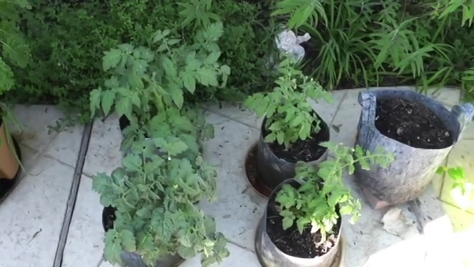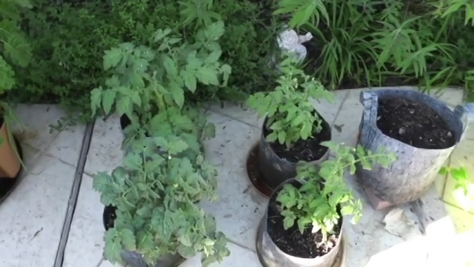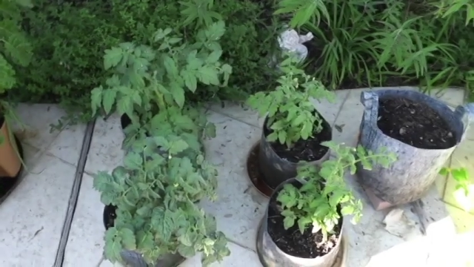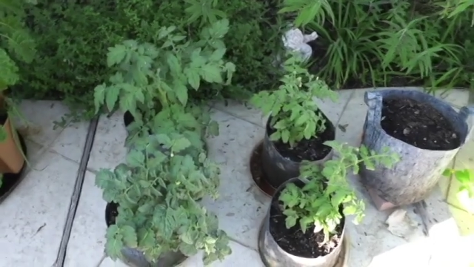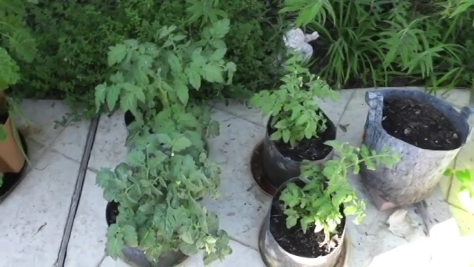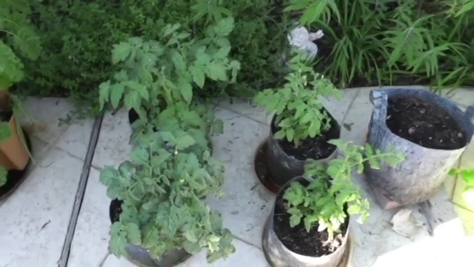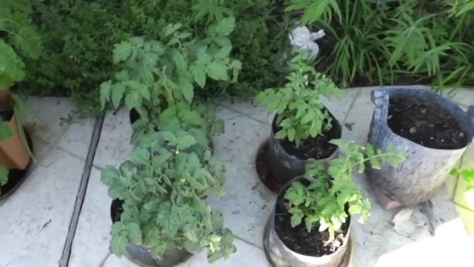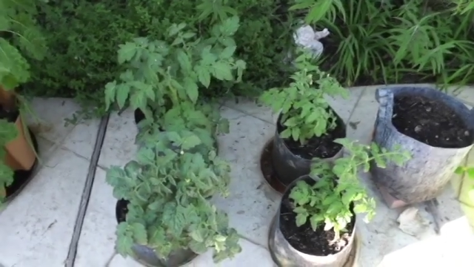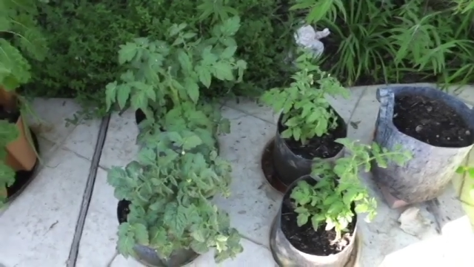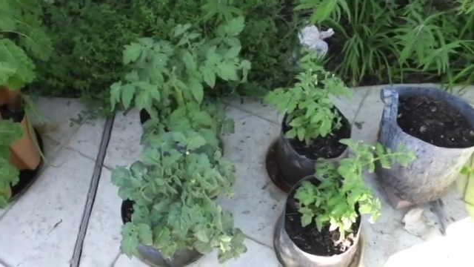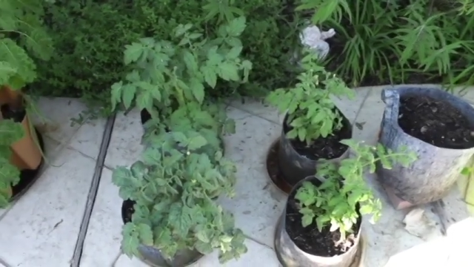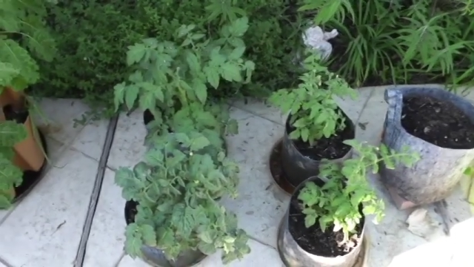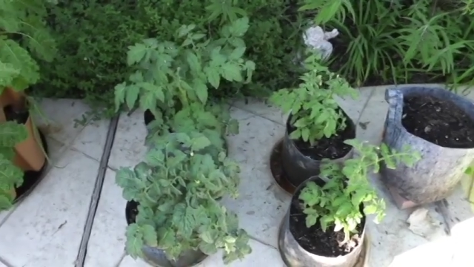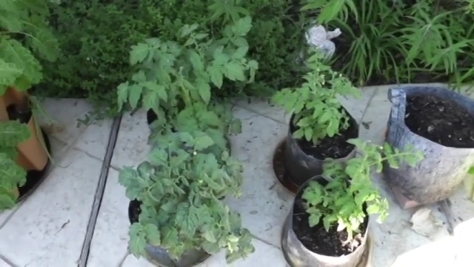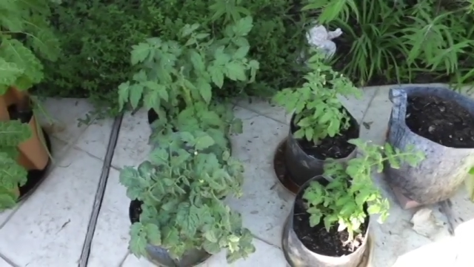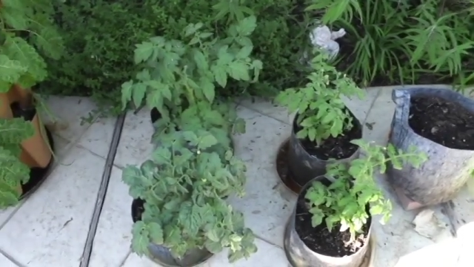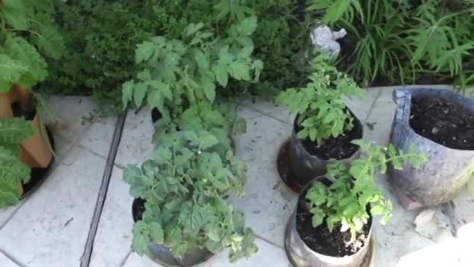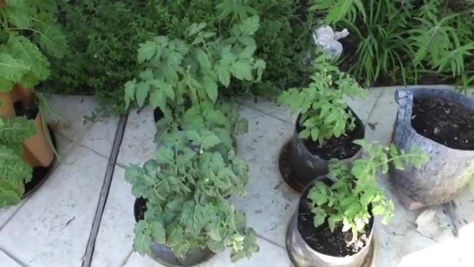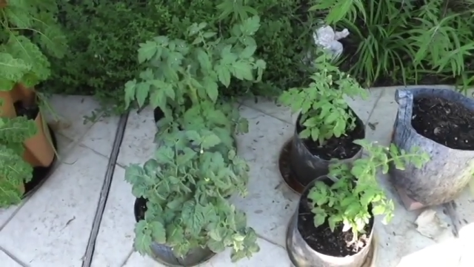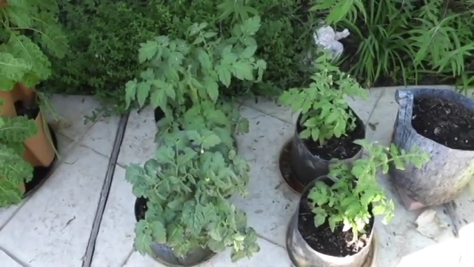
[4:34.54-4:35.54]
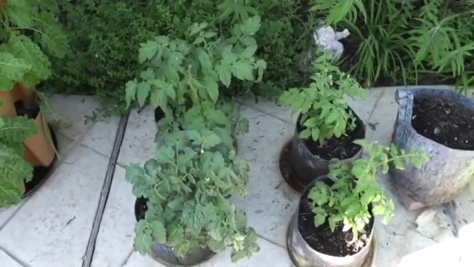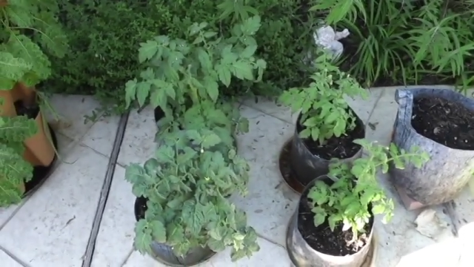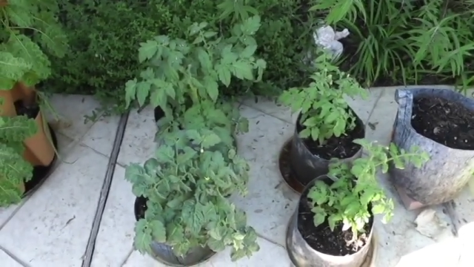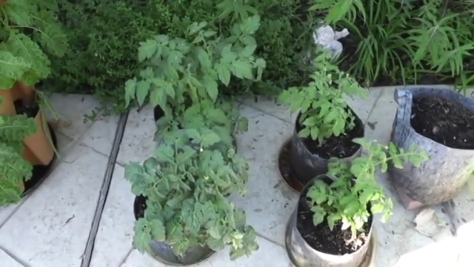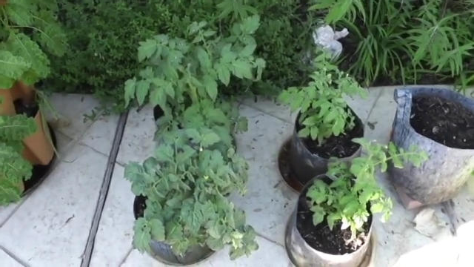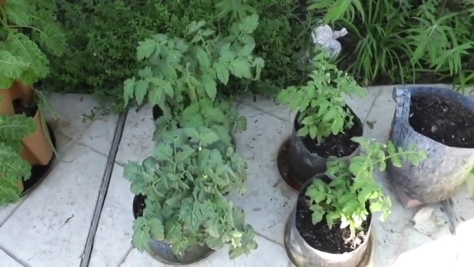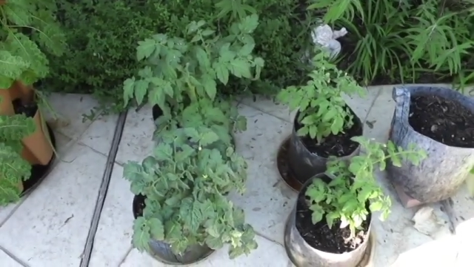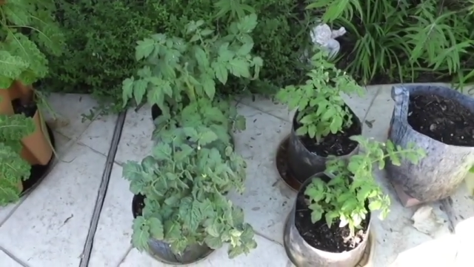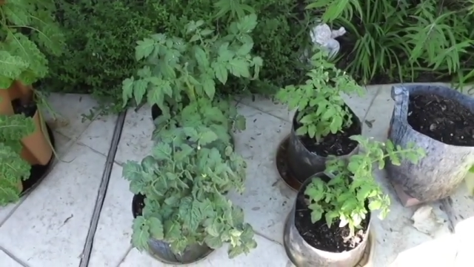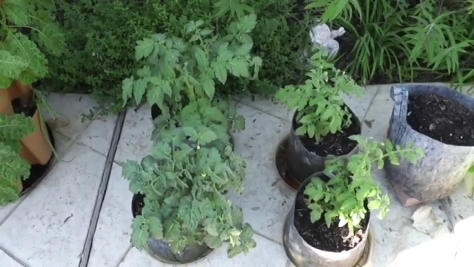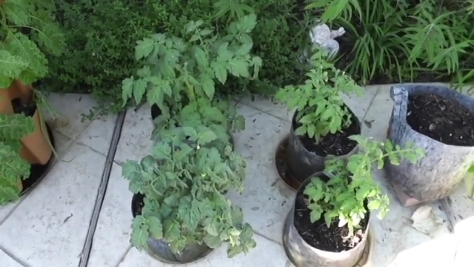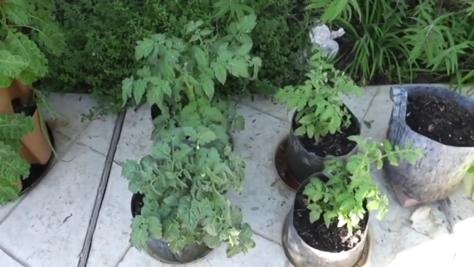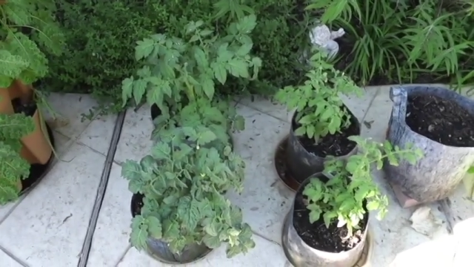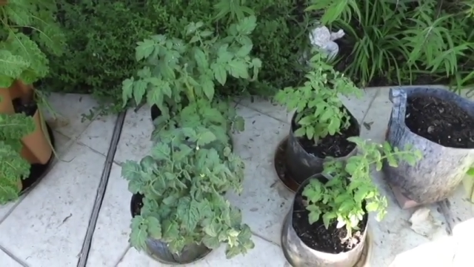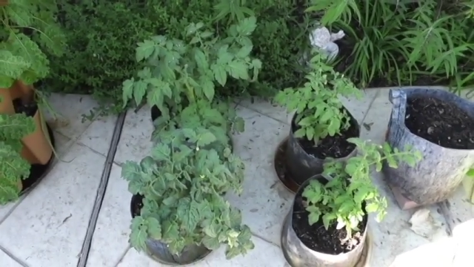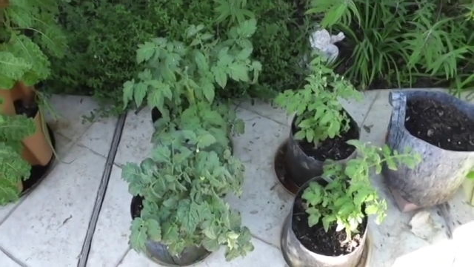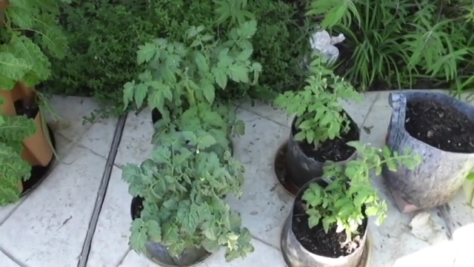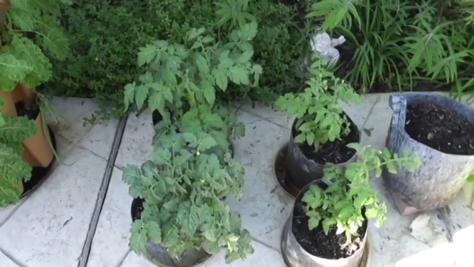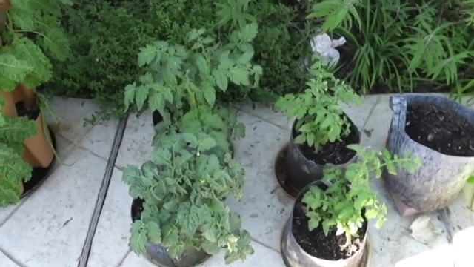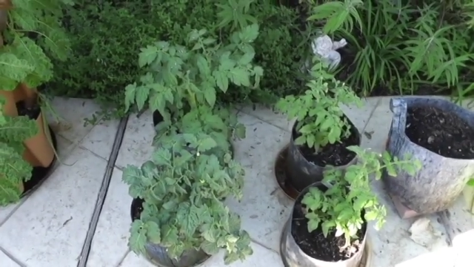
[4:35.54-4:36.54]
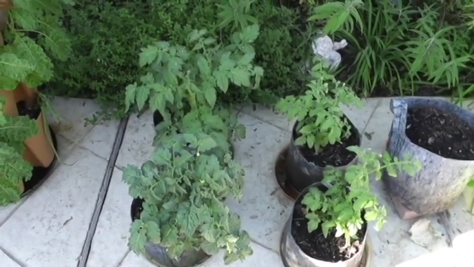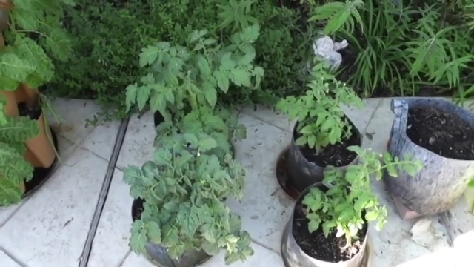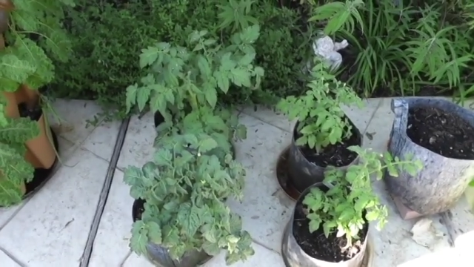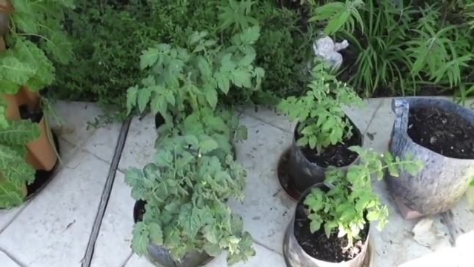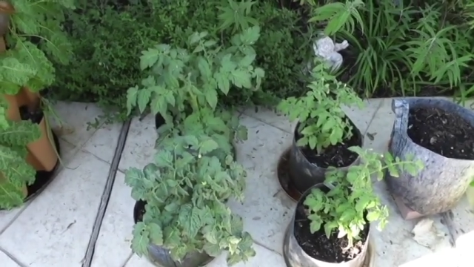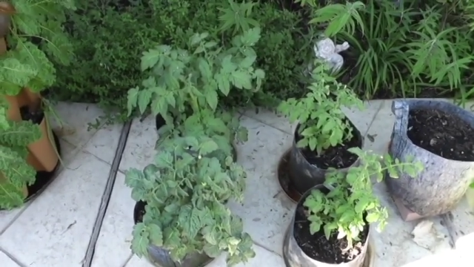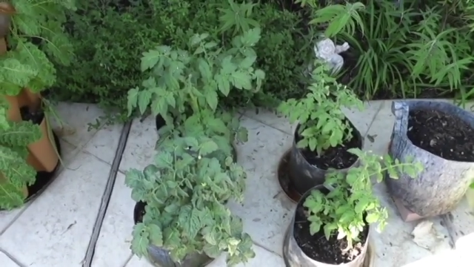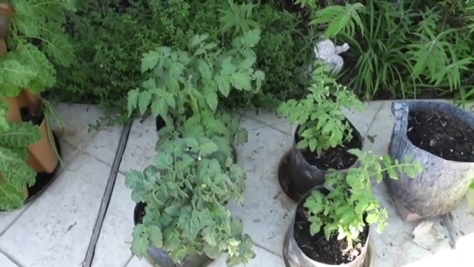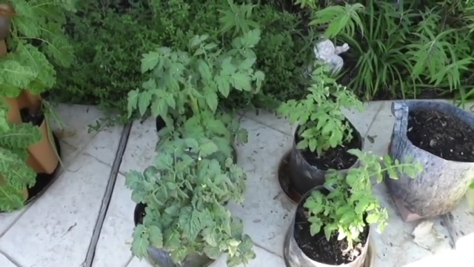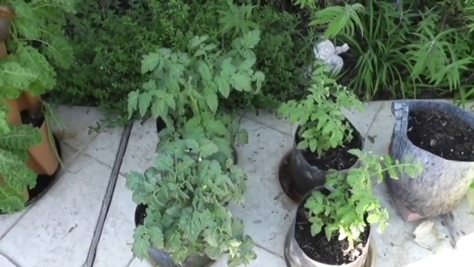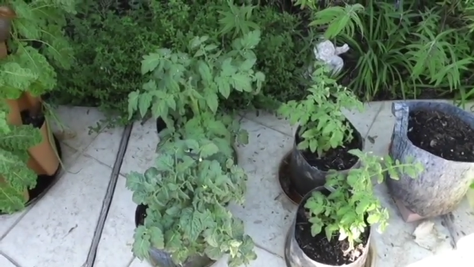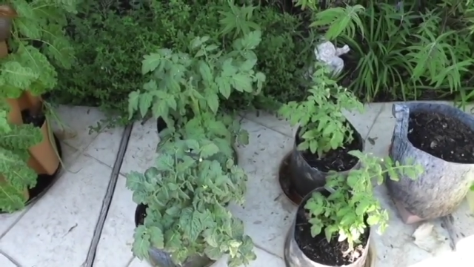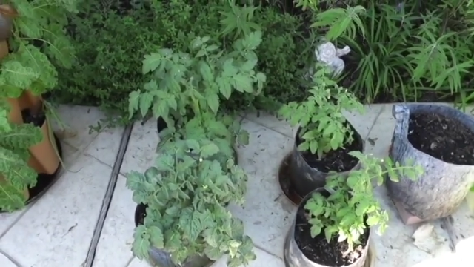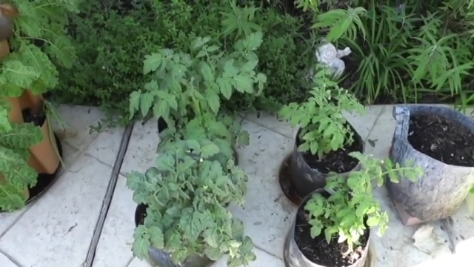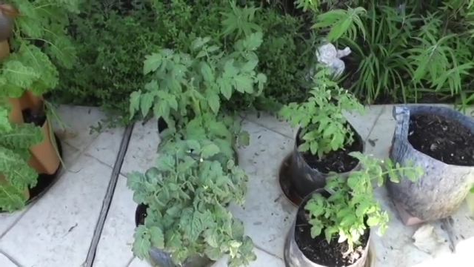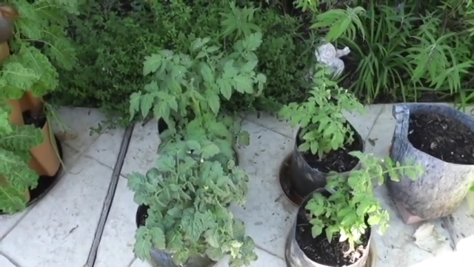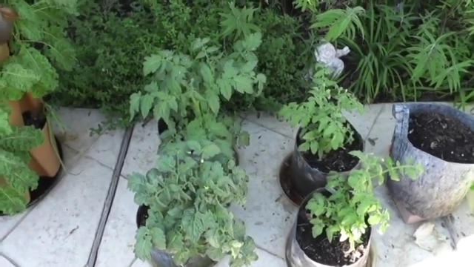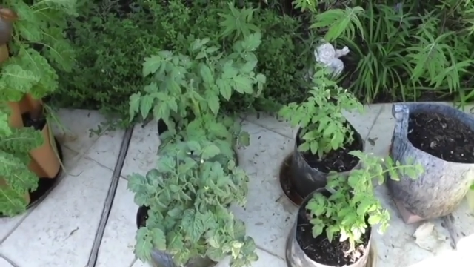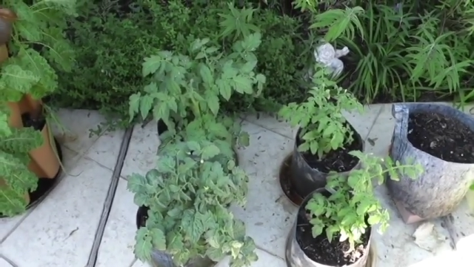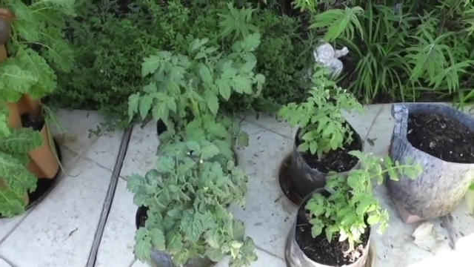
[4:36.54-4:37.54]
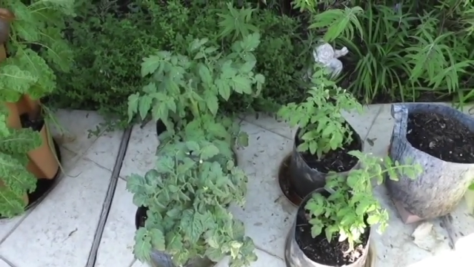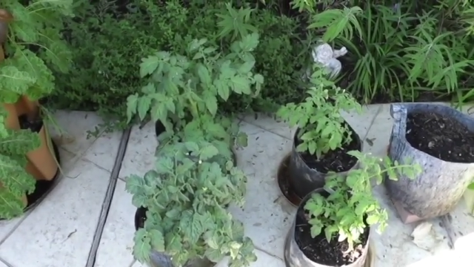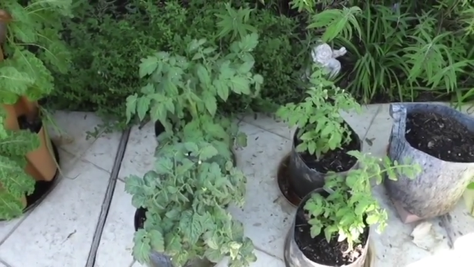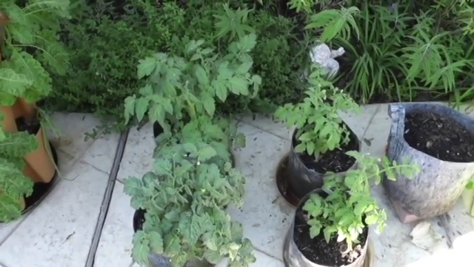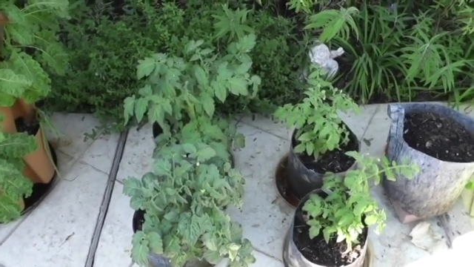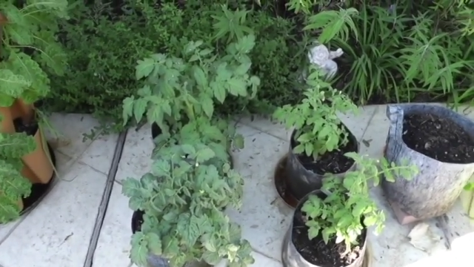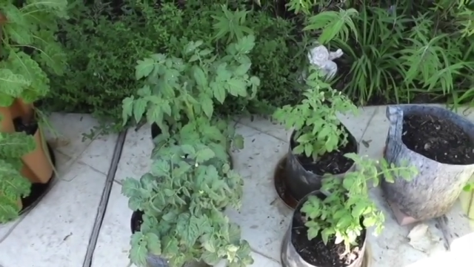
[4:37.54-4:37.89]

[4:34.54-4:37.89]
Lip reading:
(no speaker visible)